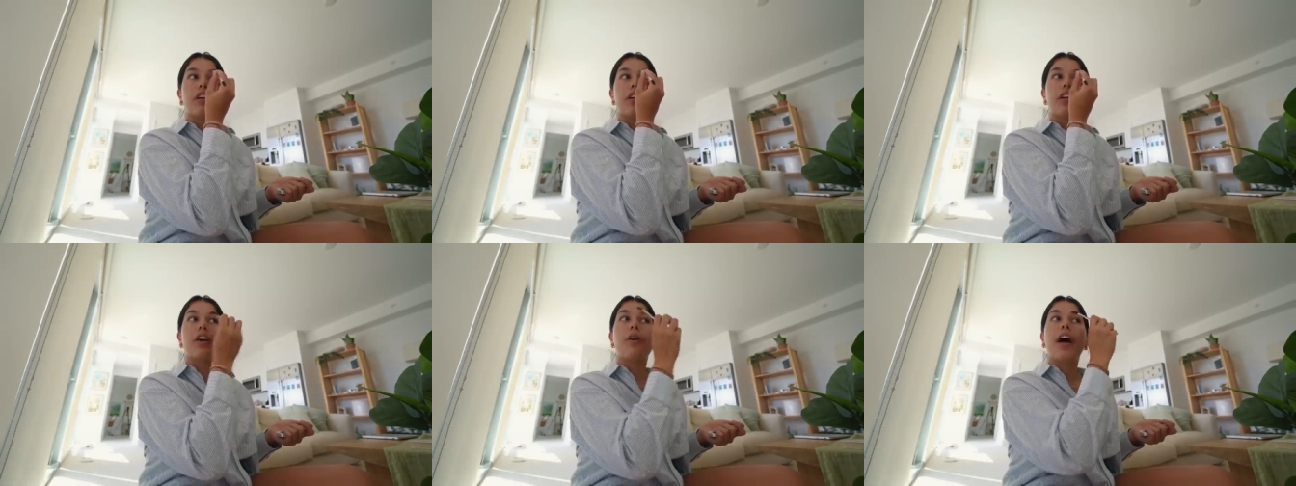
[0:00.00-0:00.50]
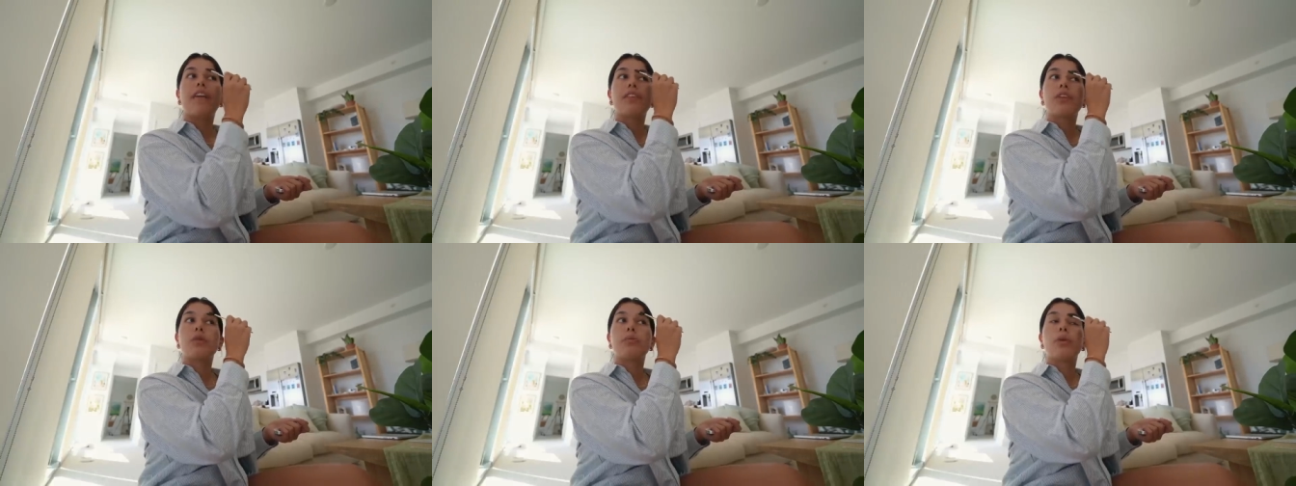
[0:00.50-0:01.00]
you know, have a
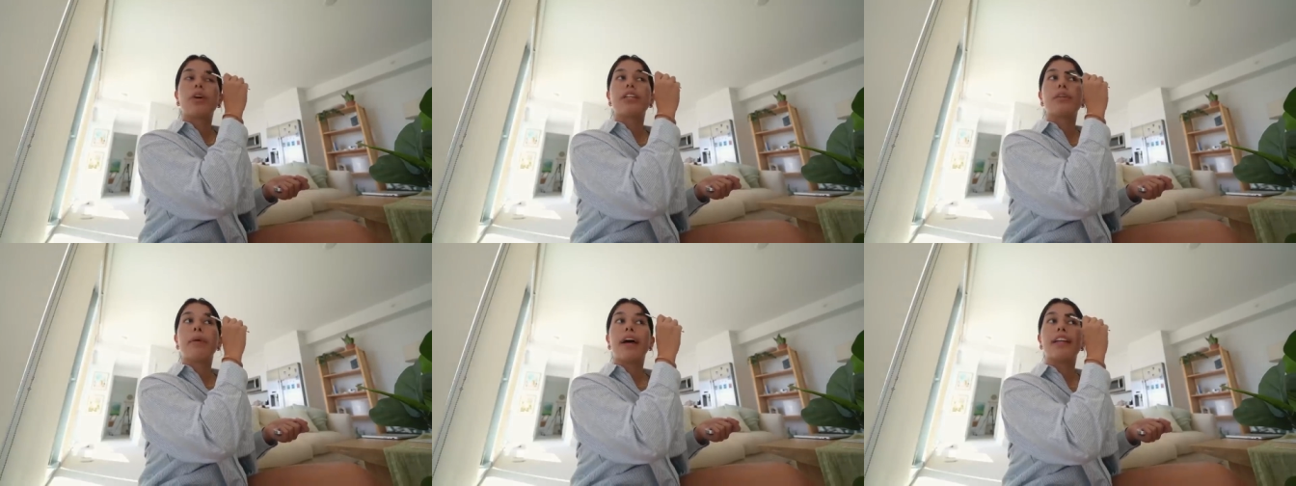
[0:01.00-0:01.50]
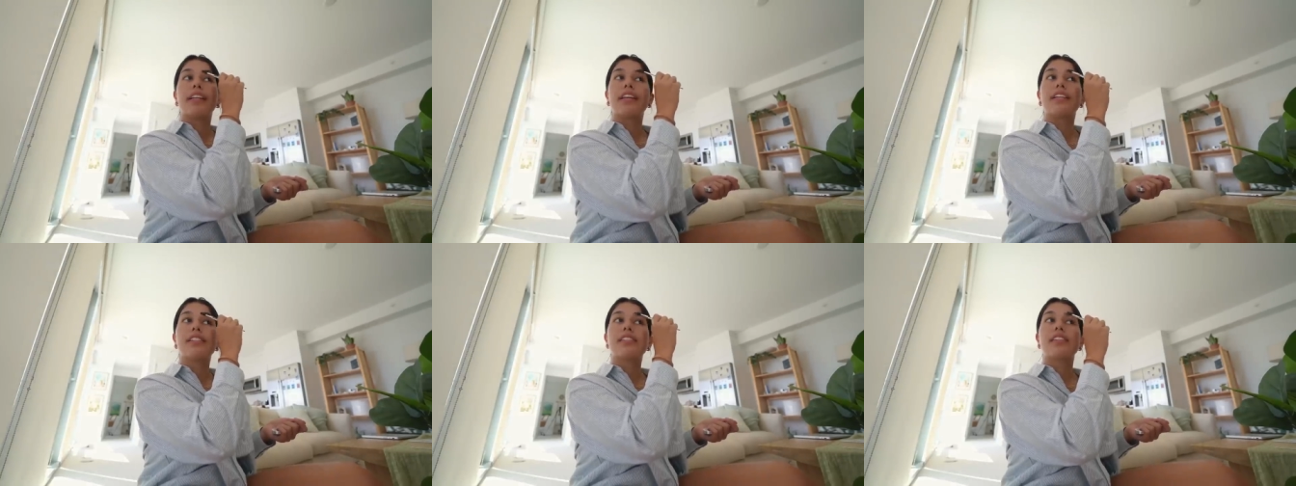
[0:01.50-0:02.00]
little more
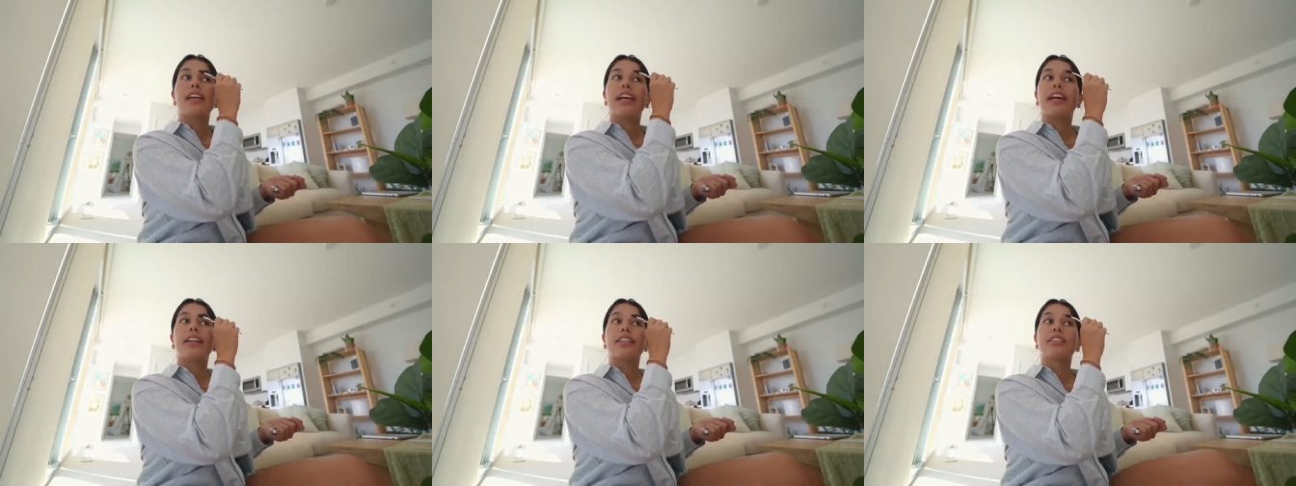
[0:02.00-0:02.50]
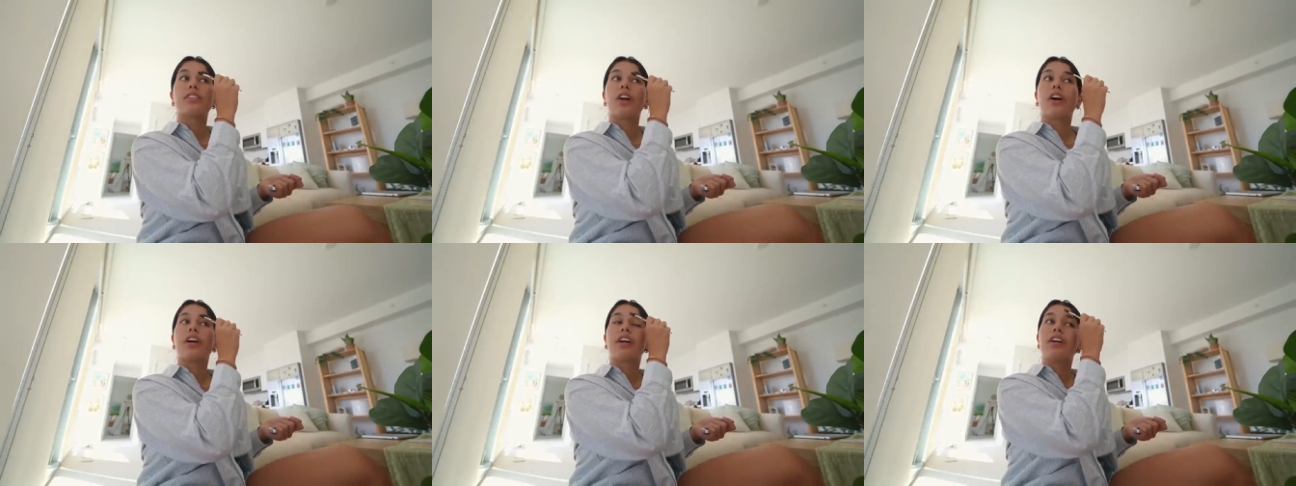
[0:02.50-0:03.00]
independence and
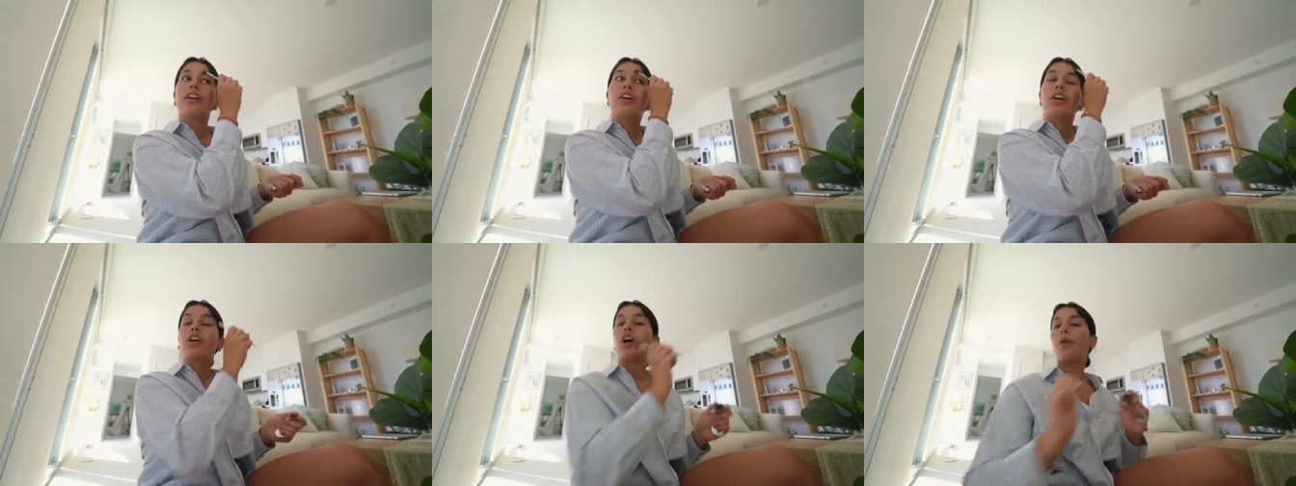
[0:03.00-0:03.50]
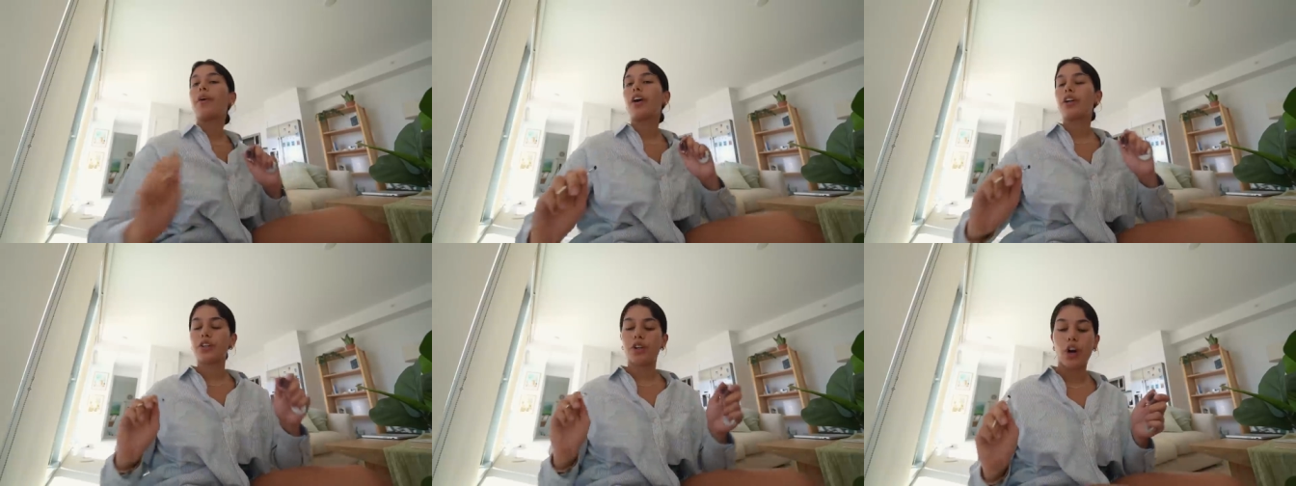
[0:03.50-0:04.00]
start going
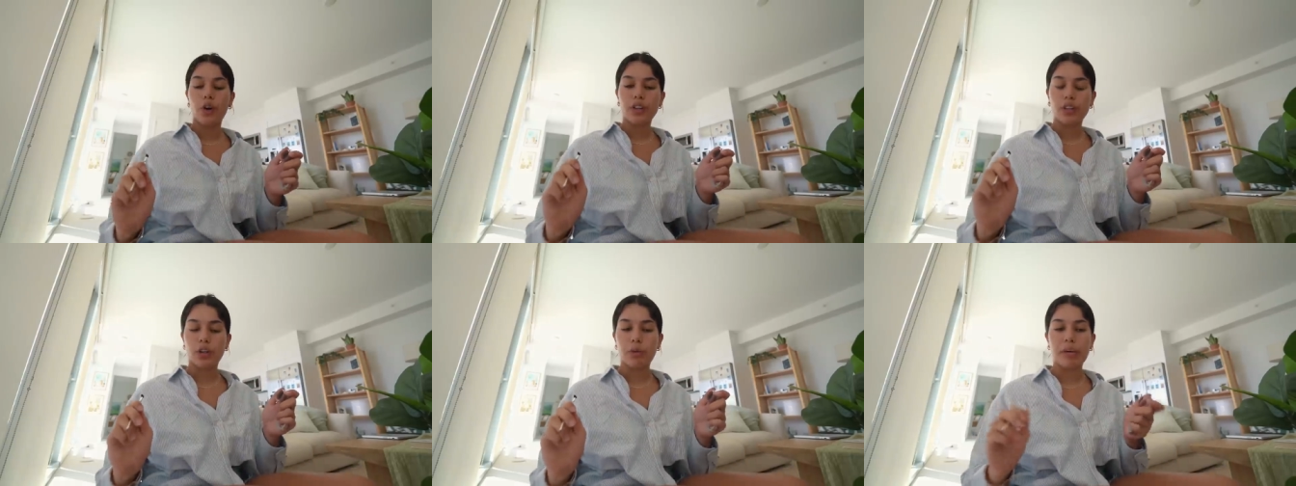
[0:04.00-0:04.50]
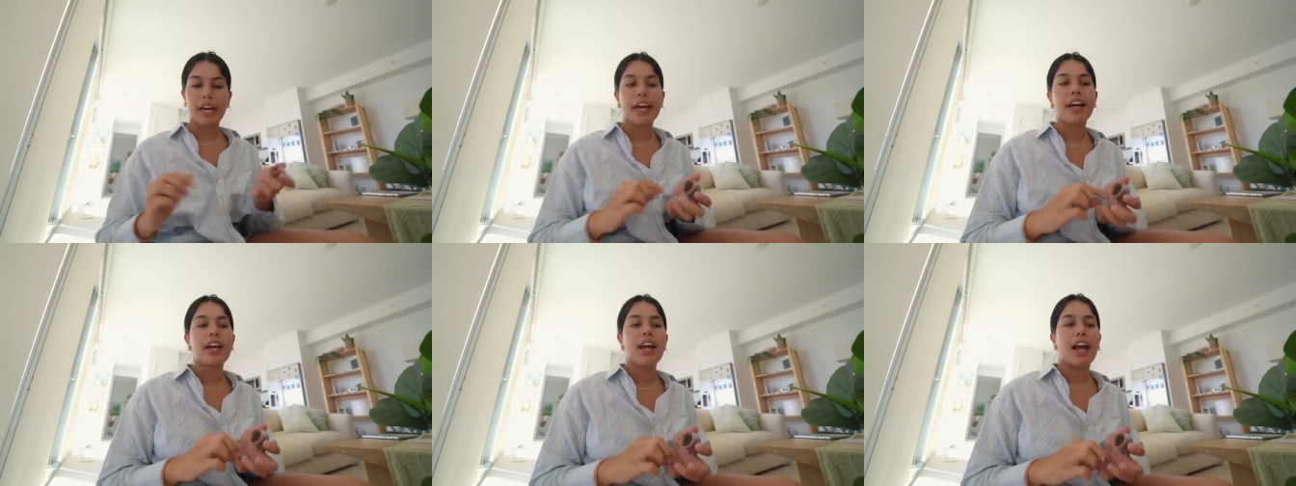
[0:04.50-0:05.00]
on your own a little bit.